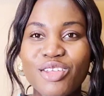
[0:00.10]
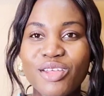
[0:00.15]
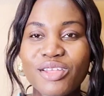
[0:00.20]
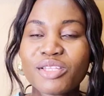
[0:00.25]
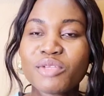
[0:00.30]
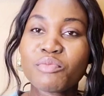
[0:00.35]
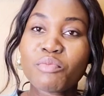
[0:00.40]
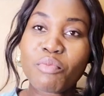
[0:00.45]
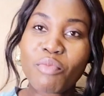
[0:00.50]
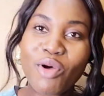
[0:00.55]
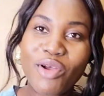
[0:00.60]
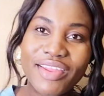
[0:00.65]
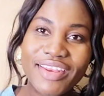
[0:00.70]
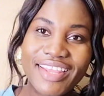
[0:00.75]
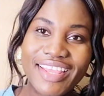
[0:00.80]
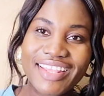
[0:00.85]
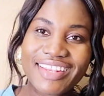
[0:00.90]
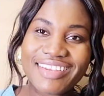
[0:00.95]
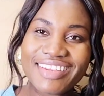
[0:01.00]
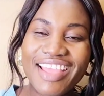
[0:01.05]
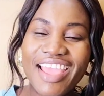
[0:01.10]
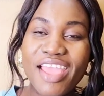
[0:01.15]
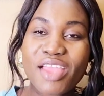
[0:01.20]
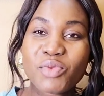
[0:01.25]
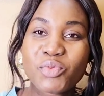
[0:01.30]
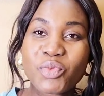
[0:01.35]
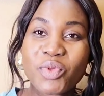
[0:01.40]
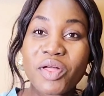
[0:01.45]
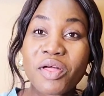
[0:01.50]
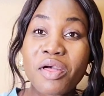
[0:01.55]
Good morning
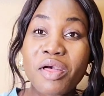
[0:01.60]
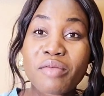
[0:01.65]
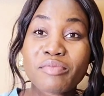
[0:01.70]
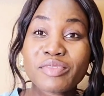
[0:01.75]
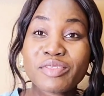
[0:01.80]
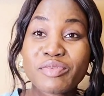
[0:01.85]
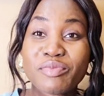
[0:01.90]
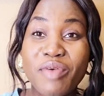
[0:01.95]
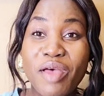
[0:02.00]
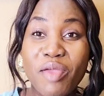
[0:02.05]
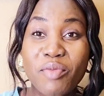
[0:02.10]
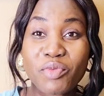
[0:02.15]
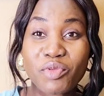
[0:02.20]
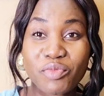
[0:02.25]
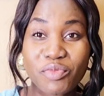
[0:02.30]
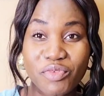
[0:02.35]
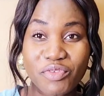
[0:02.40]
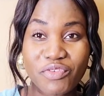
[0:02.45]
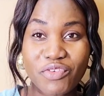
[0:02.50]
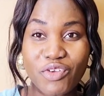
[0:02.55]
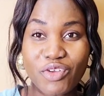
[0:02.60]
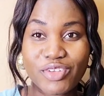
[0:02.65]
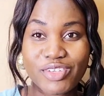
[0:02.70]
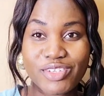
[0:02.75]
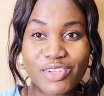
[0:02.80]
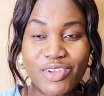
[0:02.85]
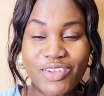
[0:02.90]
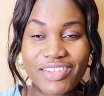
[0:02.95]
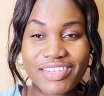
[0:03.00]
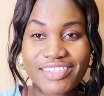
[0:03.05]
and welcome to Bible Before
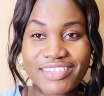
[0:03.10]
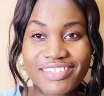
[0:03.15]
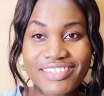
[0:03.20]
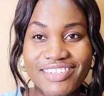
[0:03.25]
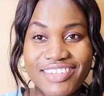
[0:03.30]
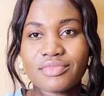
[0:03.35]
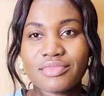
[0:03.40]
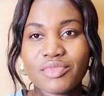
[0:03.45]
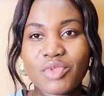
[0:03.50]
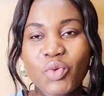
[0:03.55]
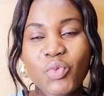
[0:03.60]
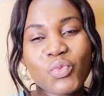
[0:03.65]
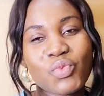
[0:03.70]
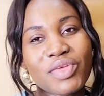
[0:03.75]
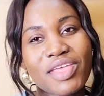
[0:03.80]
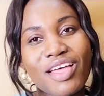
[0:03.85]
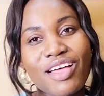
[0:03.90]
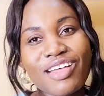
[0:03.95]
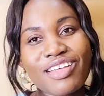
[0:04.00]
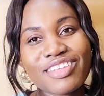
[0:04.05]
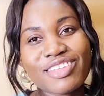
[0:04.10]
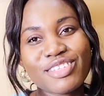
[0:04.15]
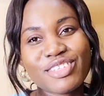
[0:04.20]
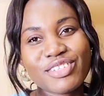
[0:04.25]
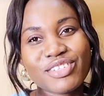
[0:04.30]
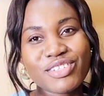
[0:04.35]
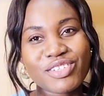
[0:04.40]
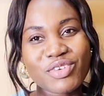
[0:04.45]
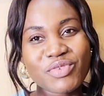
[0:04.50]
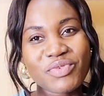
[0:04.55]
Dawn. We are
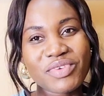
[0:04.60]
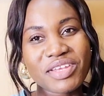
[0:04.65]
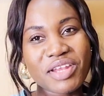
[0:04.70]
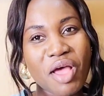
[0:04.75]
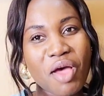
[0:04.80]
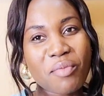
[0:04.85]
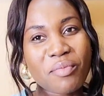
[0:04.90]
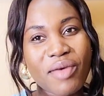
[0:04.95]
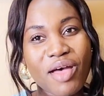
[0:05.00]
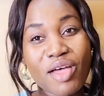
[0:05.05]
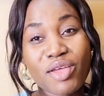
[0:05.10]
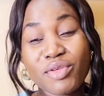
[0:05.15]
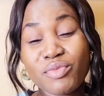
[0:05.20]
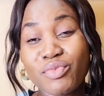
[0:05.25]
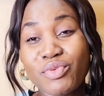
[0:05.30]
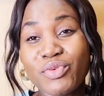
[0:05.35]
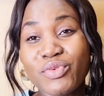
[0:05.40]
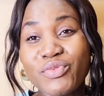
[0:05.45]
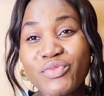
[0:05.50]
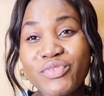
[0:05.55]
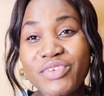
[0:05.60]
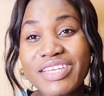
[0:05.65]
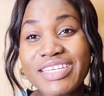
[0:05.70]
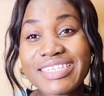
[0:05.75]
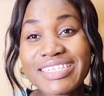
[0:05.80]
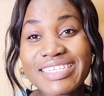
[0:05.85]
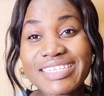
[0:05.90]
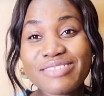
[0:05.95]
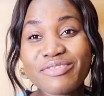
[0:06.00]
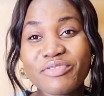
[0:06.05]
continuing our Bible
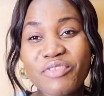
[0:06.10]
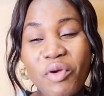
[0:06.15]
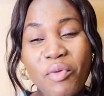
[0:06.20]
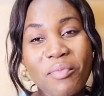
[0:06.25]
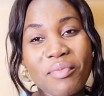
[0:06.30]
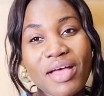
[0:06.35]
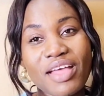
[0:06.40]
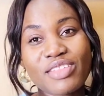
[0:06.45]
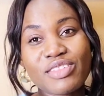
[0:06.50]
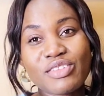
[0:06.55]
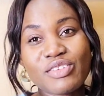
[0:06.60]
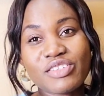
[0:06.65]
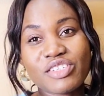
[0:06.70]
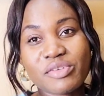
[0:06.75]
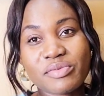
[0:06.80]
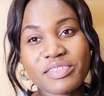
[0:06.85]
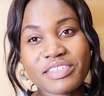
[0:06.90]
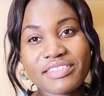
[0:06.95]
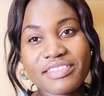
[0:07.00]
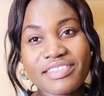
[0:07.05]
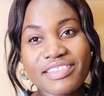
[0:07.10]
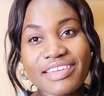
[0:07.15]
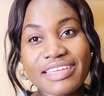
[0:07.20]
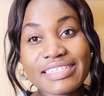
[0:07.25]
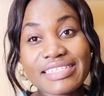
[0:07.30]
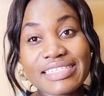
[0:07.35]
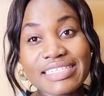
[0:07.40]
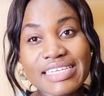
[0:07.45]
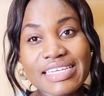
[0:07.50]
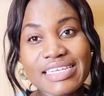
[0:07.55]
reading from Matthew chapter
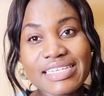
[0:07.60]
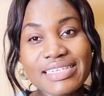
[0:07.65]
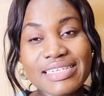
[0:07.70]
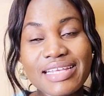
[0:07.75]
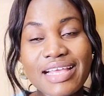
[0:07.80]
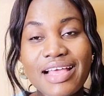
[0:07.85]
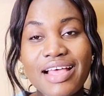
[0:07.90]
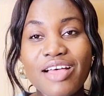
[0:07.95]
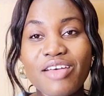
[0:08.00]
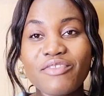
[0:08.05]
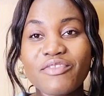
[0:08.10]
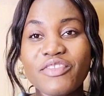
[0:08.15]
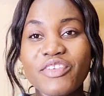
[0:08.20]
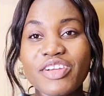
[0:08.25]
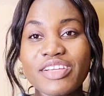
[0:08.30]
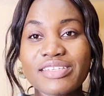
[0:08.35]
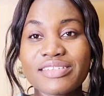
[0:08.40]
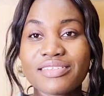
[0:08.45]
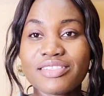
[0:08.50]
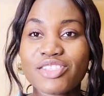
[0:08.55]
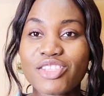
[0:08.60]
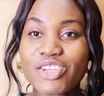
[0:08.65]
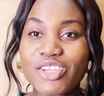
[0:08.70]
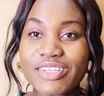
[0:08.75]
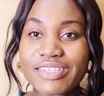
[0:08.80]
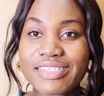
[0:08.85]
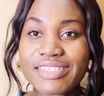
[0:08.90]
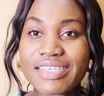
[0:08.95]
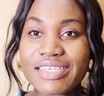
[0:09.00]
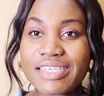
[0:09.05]
13, verse
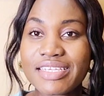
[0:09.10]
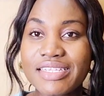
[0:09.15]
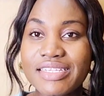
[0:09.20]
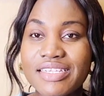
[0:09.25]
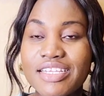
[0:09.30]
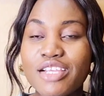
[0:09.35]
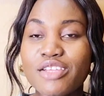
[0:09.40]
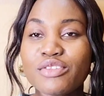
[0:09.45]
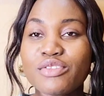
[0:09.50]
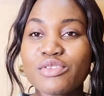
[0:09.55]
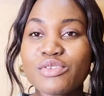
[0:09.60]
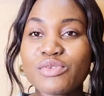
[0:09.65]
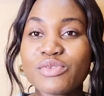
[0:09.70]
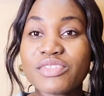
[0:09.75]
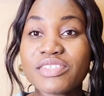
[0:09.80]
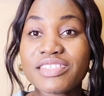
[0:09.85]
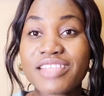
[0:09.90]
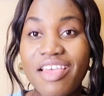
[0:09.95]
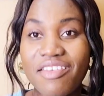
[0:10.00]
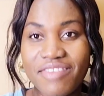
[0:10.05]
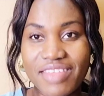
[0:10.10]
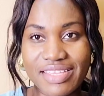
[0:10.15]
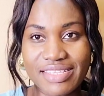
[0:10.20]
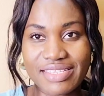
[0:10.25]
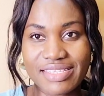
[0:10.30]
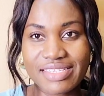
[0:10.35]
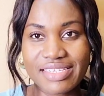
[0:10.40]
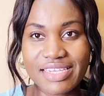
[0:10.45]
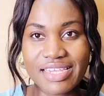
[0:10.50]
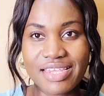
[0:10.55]
13 to
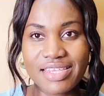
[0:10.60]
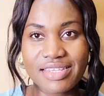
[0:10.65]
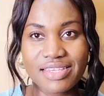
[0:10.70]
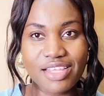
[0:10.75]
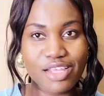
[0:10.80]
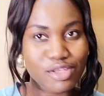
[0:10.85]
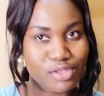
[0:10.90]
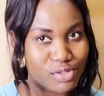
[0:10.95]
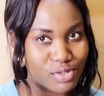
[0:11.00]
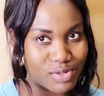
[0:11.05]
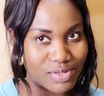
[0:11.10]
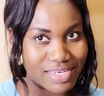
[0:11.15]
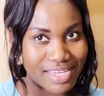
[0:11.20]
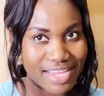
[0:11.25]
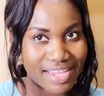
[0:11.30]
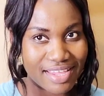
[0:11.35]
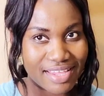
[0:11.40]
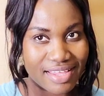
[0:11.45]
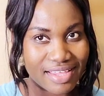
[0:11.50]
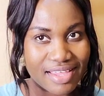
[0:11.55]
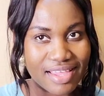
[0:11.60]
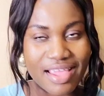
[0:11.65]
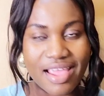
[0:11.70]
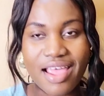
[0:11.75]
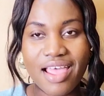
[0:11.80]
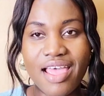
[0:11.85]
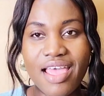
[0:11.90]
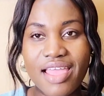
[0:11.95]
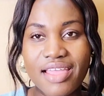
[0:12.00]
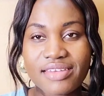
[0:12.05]
17 today.
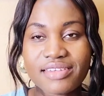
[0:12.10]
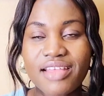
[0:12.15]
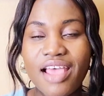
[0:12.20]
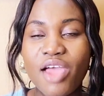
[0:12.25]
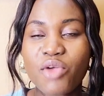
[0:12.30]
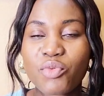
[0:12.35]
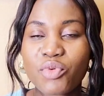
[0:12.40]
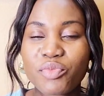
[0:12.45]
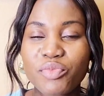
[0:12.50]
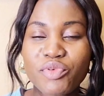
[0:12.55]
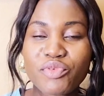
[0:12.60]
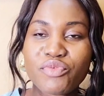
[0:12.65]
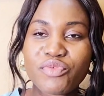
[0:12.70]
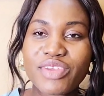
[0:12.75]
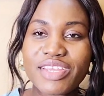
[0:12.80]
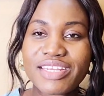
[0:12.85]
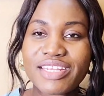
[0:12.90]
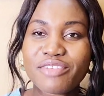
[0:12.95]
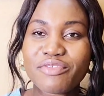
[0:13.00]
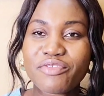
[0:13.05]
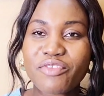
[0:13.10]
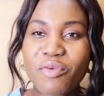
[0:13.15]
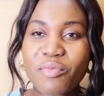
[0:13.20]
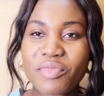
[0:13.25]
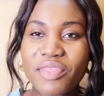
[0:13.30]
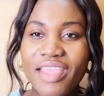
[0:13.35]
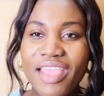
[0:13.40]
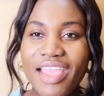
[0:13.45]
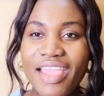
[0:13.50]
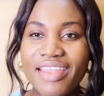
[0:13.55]
And I will be reading
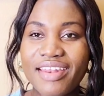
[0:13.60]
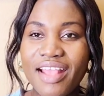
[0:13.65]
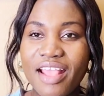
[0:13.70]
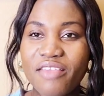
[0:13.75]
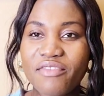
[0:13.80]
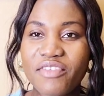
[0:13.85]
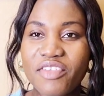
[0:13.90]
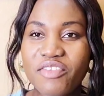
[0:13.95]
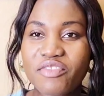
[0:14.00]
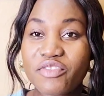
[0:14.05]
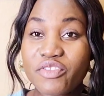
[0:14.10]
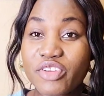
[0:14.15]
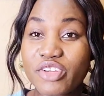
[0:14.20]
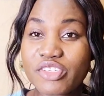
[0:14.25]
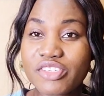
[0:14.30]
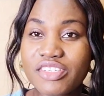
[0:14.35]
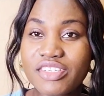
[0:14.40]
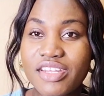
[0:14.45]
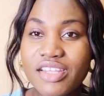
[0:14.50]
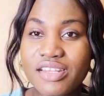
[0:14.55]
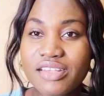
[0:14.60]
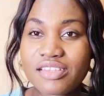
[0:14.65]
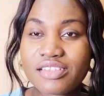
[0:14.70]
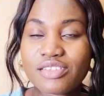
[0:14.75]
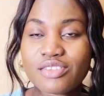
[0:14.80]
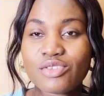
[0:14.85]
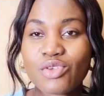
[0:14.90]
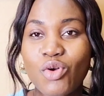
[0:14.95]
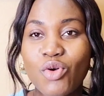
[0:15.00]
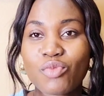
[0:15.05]
from the NIV version,
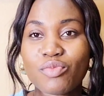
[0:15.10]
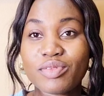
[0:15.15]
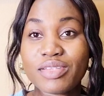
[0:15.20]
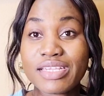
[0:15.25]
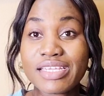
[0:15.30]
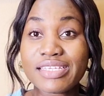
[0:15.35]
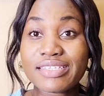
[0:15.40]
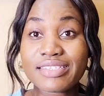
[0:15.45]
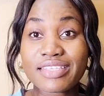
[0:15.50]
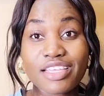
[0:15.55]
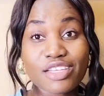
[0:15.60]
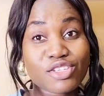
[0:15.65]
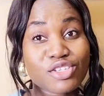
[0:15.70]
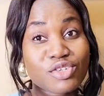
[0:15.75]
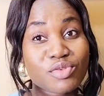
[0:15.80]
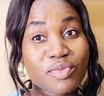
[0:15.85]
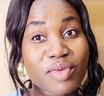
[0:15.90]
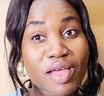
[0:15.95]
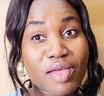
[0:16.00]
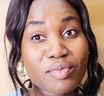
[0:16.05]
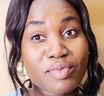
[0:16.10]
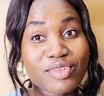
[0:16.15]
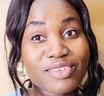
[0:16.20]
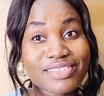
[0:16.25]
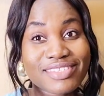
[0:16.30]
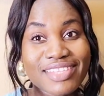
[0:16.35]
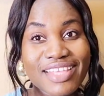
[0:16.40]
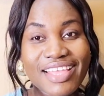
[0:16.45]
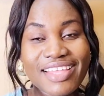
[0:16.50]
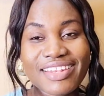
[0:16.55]
so please get your
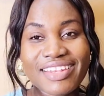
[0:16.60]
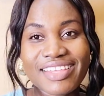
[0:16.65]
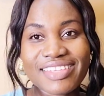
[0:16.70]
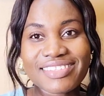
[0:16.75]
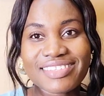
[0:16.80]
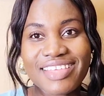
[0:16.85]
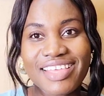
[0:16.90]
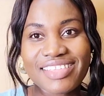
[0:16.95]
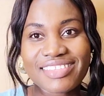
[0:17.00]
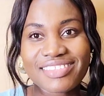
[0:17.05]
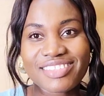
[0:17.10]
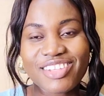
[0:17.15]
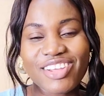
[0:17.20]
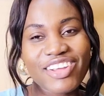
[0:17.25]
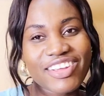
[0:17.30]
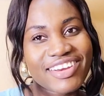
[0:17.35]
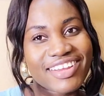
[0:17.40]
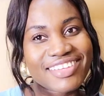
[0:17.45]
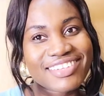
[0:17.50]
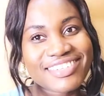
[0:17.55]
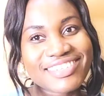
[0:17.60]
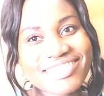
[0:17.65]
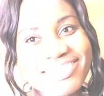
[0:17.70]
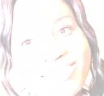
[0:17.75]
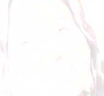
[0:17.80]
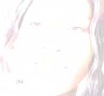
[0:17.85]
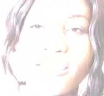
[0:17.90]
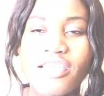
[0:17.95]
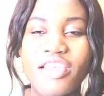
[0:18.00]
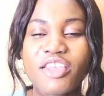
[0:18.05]
Bibles and let's get started.
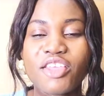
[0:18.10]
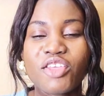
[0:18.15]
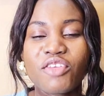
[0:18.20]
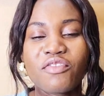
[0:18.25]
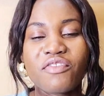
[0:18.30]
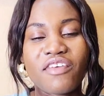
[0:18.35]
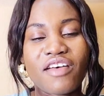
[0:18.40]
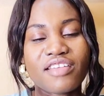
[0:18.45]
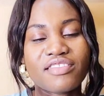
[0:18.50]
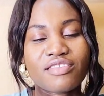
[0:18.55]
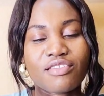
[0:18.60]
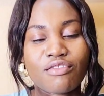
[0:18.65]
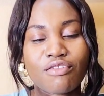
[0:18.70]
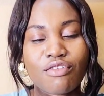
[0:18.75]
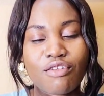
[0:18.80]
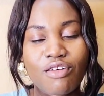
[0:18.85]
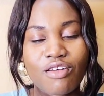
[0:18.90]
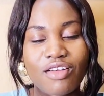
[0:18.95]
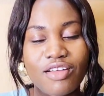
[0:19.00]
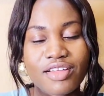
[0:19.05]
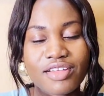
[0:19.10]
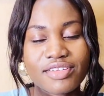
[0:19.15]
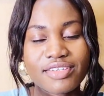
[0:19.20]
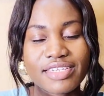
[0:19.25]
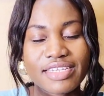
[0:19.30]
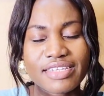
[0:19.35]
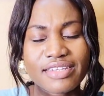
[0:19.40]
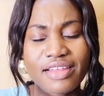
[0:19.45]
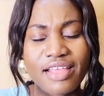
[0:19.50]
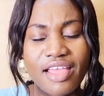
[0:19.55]
Thank you, Father God
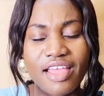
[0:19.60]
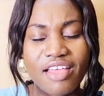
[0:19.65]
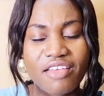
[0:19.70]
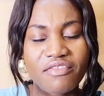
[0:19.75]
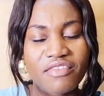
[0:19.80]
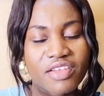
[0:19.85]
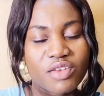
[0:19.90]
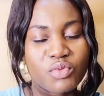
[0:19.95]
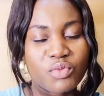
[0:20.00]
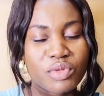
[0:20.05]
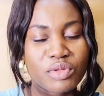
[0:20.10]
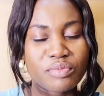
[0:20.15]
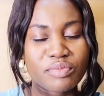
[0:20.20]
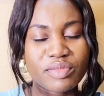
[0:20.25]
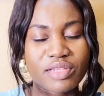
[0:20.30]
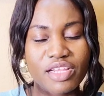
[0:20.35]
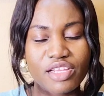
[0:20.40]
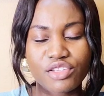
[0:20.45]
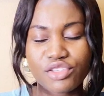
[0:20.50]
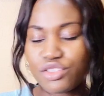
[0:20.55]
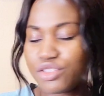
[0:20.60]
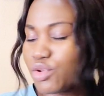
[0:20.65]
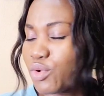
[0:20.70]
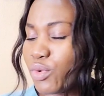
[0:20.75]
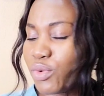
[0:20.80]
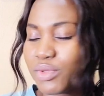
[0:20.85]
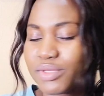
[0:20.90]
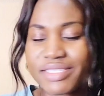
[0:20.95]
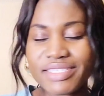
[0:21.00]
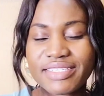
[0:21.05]
in heaven. We bless your
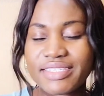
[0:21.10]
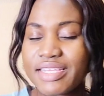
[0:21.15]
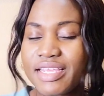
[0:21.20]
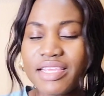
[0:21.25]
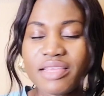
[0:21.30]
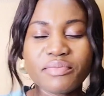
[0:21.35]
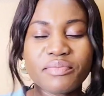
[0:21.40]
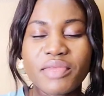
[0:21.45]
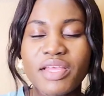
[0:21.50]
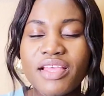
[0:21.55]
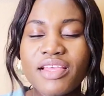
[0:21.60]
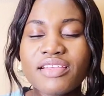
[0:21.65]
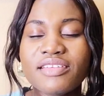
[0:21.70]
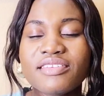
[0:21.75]
holy name.